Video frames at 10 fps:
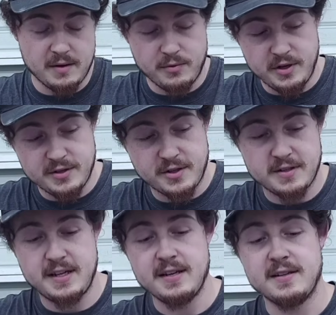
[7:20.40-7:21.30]
When you
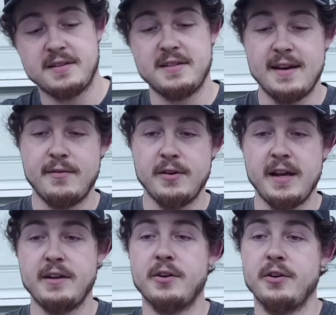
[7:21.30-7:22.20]
start to get into
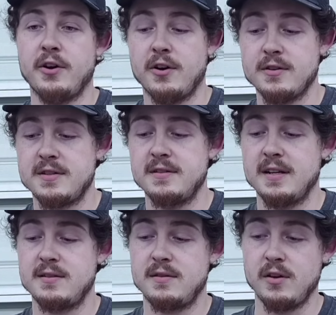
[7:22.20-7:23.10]
700-800 yards,
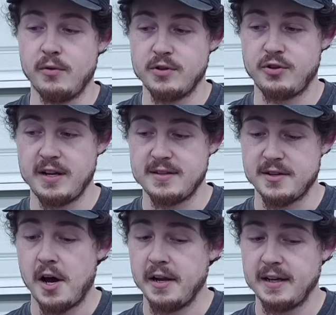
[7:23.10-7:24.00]
that's going
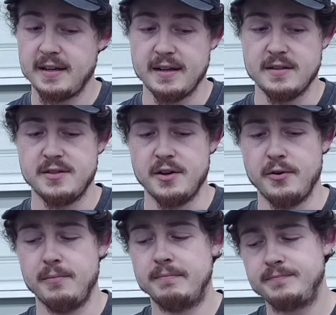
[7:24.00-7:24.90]
transonic, and
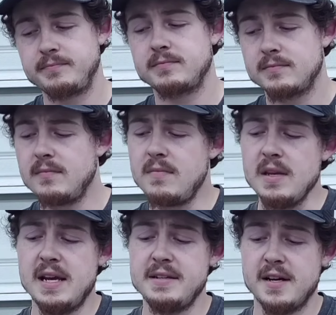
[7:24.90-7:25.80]
so
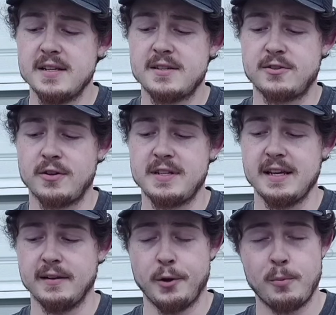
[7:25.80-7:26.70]
it does start to
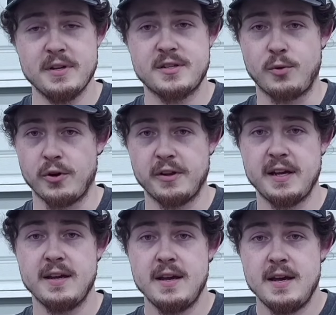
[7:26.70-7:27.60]
get a little bit
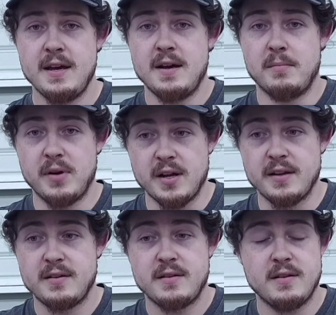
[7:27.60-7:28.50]
squirrely,
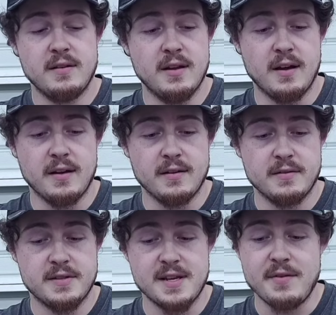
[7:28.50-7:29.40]
but
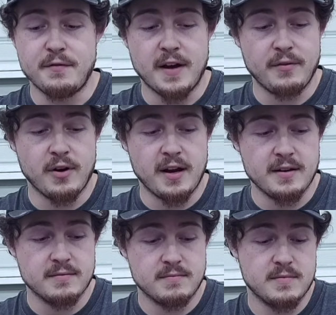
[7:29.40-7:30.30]
the 75
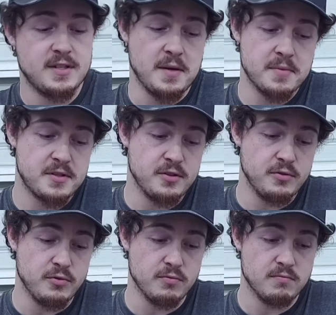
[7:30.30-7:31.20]
grain seems
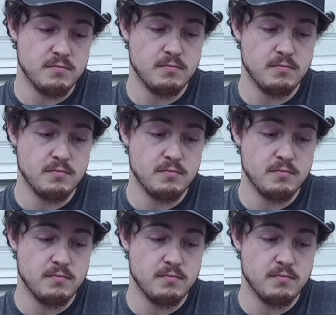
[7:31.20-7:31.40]
to